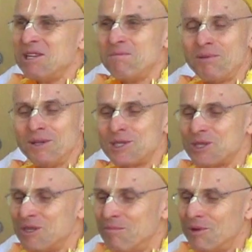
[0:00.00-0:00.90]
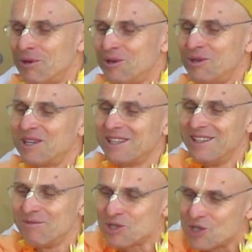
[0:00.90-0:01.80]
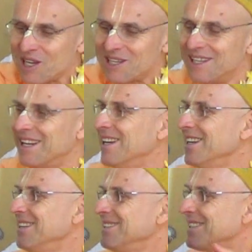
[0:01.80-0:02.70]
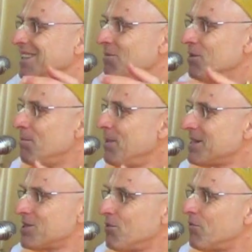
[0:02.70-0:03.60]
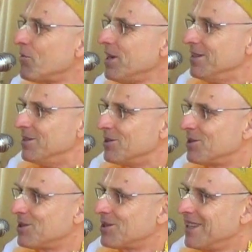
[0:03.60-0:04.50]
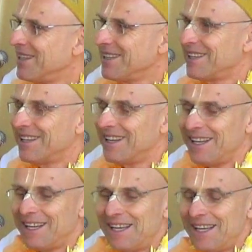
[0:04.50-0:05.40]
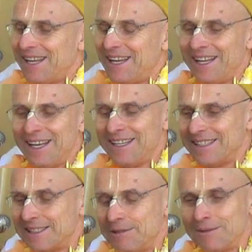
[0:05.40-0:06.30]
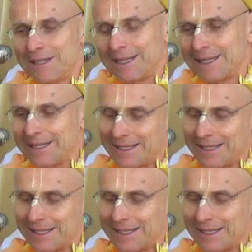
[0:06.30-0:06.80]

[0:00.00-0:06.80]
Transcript: He purchased the book, and they were shaking hands, and they were the best of friends. And I just looked at it